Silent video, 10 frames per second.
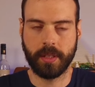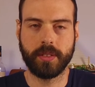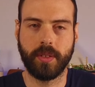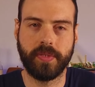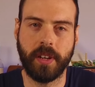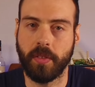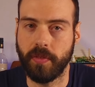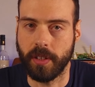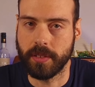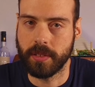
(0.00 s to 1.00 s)
So, final
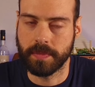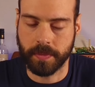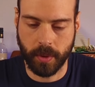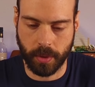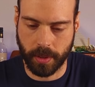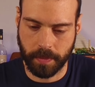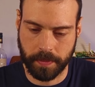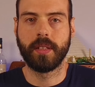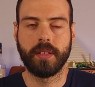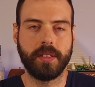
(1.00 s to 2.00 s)
thoughts. Look,
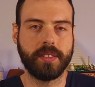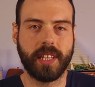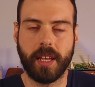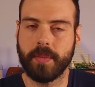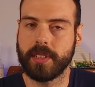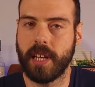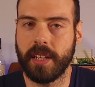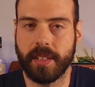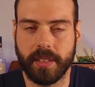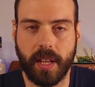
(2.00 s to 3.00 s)
this game has
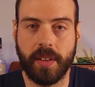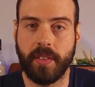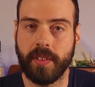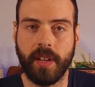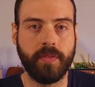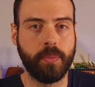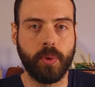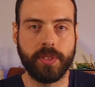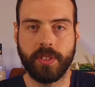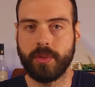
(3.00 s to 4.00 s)
had a ton of love
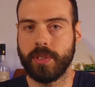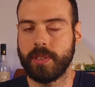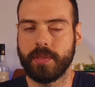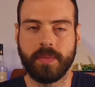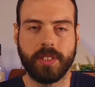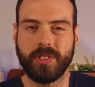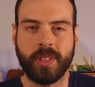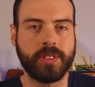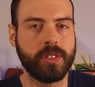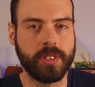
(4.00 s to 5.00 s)
poured into it. It's
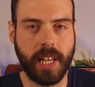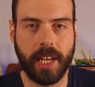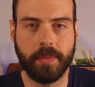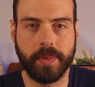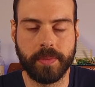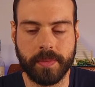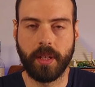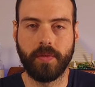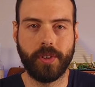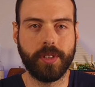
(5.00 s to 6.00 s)
not just hype.
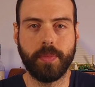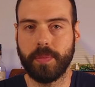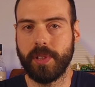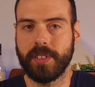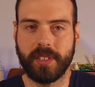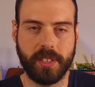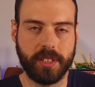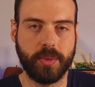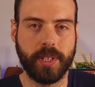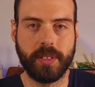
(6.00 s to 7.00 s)
For the people it
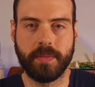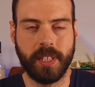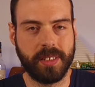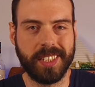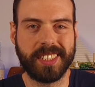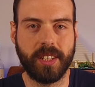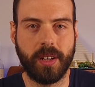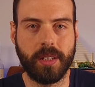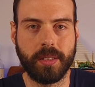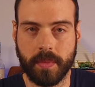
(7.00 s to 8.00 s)
clicks with, it clicks
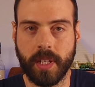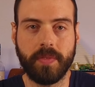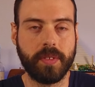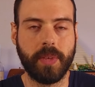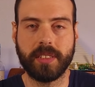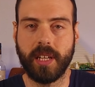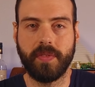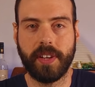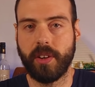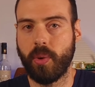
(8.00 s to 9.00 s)
hard. Even myself,
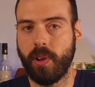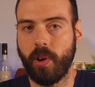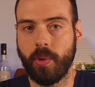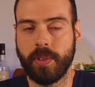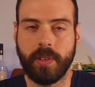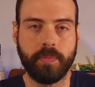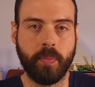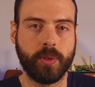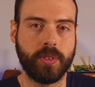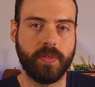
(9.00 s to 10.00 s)
I know own
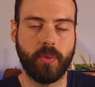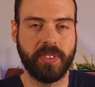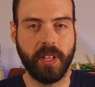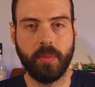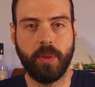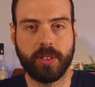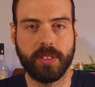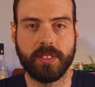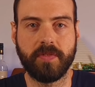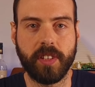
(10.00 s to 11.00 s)
most of the retail
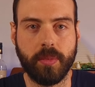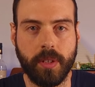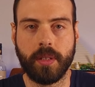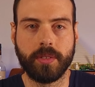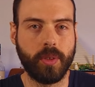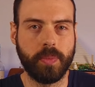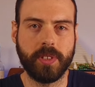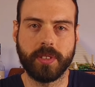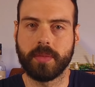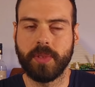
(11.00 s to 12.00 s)
boxes available. So
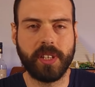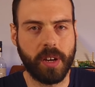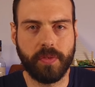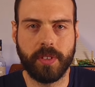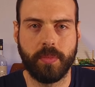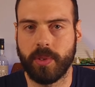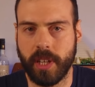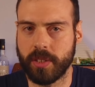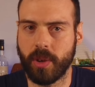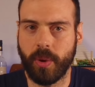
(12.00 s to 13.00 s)
please, be careful and
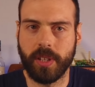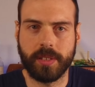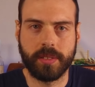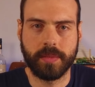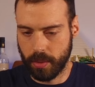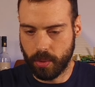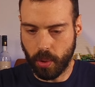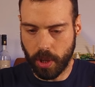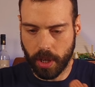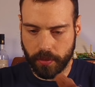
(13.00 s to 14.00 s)
protect your wallet. Too
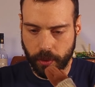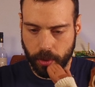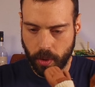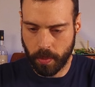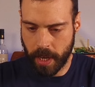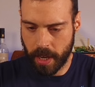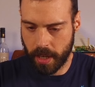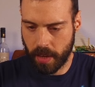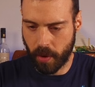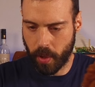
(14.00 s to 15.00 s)
late for you, man.
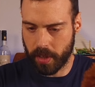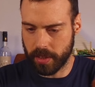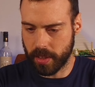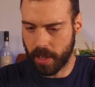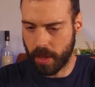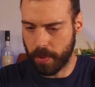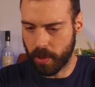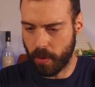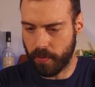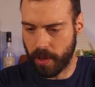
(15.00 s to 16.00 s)
I've already set up a
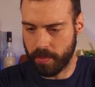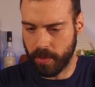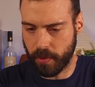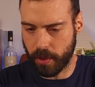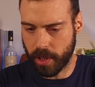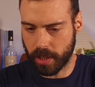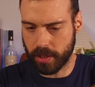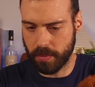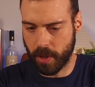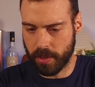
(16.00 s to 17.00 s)
GoFundMe for the next
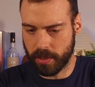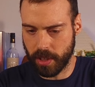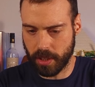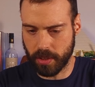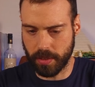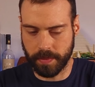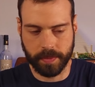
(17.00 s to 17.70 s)
CMON edition.